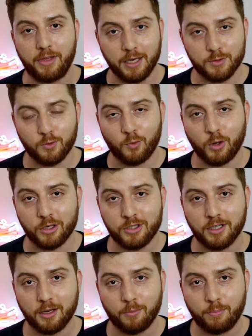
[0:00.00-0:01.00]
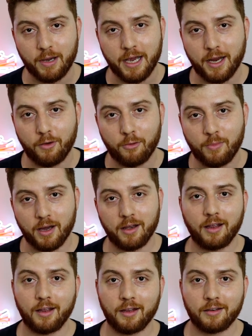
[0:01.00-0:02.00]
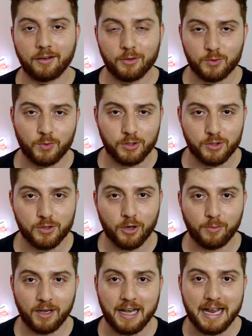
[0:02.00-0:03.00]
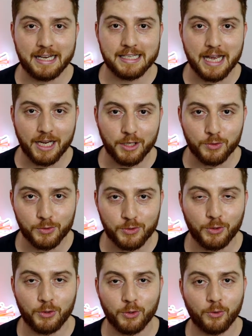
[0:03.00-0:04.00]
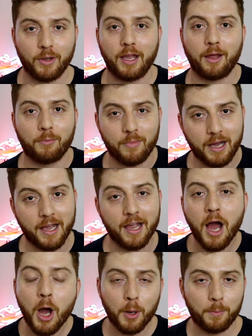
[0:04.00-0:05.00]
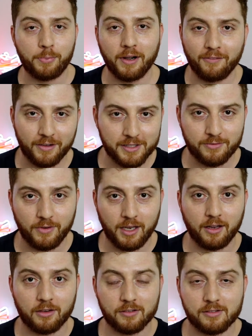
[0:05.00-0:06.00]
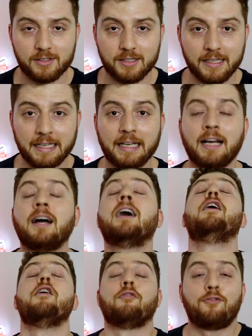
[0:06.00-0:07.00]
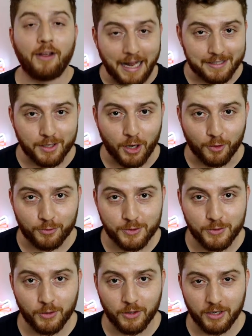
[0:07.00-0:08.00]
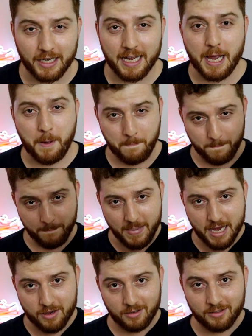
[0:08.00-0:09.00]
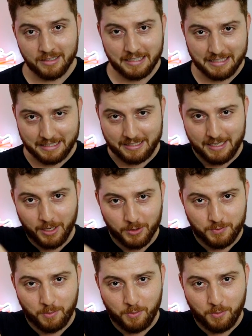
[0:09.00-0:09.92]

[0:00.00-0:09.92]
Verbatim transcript: thanks for watching and bye everybody in Swiss German, as I used to do in my previous videos. Vielen herzlichen Dank fürs Zuschauen, wir sehen uns